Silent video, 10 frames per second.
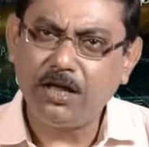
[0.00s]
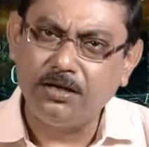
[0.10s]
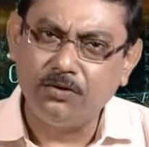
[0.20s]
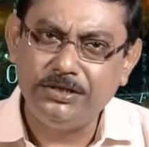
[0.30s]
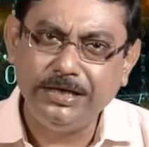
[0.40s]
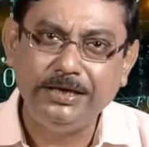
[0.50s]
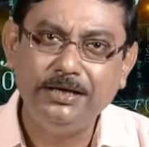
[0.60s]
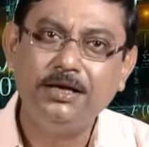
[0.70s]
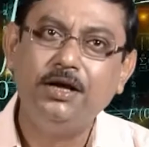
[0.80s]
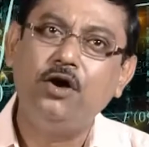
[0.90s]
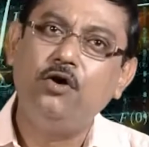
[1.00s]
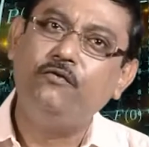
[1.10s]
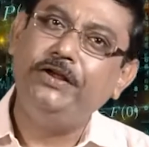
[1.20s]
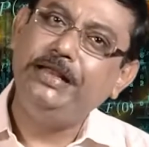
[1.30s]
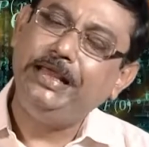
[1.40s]
Now see,
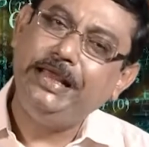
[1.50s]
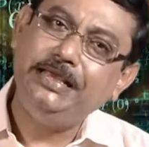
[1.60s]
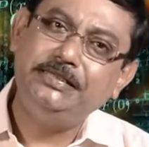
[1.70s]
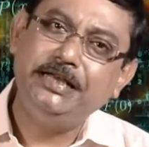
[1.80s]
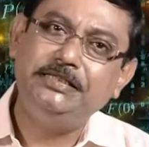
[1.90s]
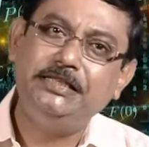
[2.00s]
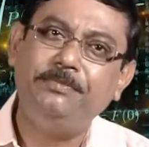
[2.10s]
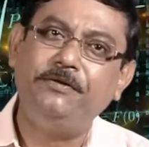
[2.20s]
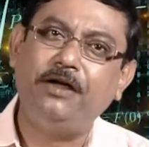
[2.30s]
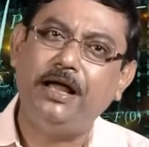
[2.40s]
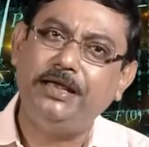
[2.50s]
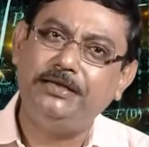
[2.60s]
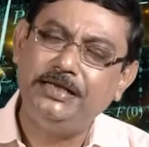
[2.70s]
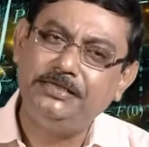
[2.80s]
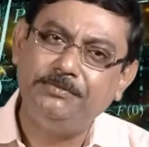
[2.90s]
when x takes up
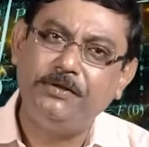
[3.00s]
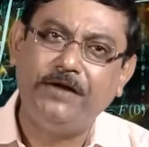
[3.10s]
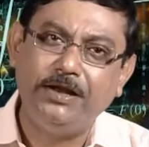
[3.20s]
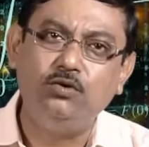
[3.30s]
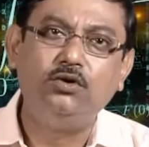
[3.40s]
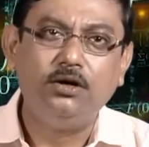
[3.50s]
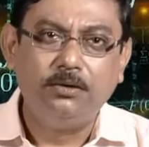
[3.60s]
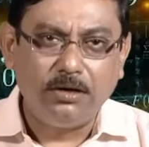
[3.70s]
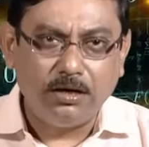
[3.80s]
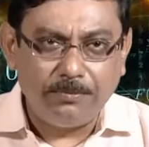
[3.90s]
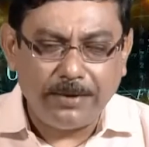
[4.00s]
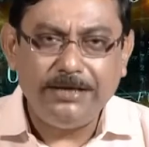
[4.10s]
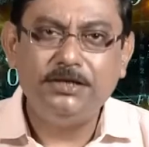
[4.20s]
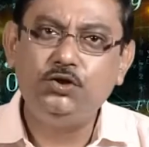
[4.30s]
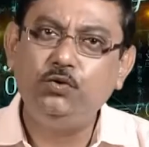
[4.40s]
the value
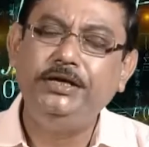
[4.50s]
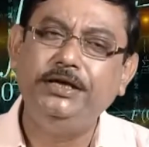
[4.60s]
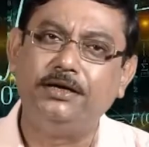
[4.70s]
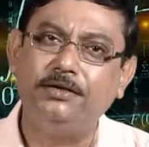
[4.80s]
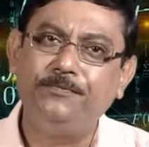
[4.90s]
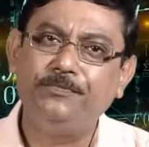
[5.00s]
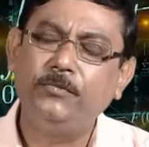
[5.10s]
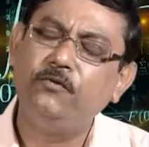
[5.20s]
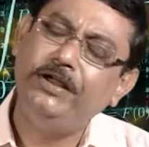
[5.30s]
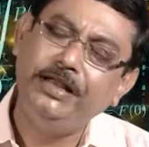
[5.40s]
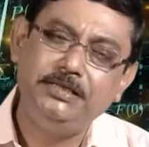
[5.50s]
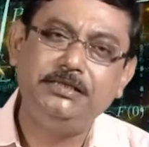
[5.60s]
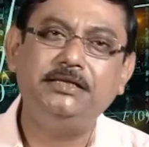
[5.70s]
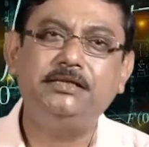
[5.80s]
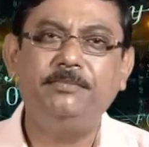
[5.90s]
minus 2 here, when x
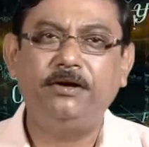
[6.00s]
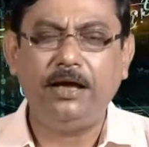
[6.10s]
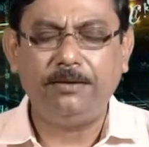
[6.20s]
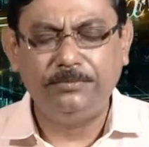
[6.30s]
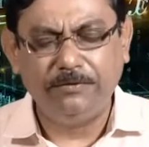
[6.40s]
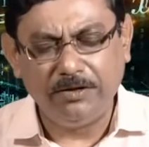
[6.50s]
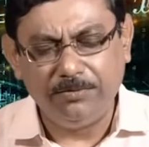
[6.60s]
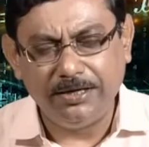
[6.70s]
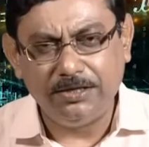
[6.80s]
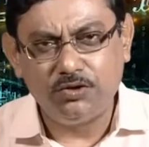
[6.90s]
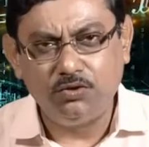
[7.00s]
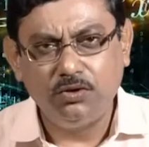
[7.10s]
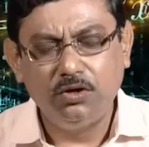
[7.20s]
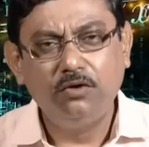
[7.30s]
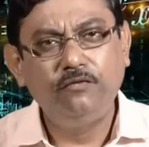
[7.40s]
takes up the value minus 2,
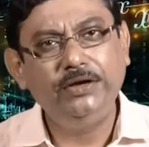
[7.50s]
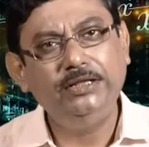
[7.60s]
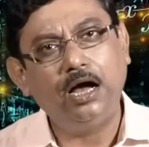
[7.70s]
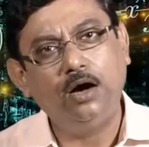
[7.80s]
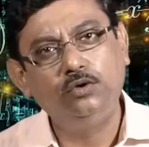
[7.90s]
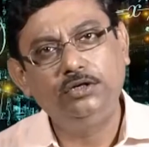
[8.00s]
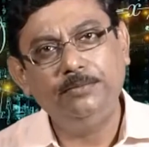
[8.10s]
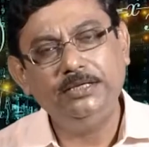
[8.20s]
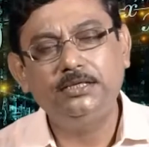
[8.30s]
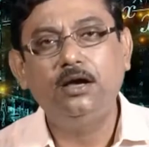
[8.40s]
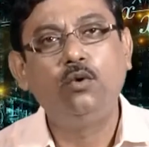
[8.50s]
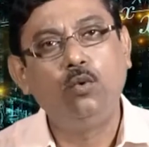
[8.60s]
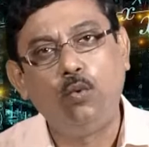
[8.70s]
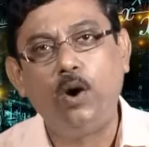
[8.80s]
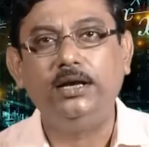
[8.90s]
when the outcome is
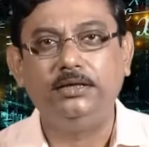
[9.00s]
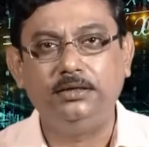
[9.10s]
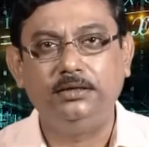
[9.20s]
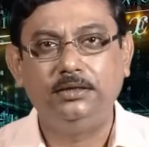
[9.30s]
1.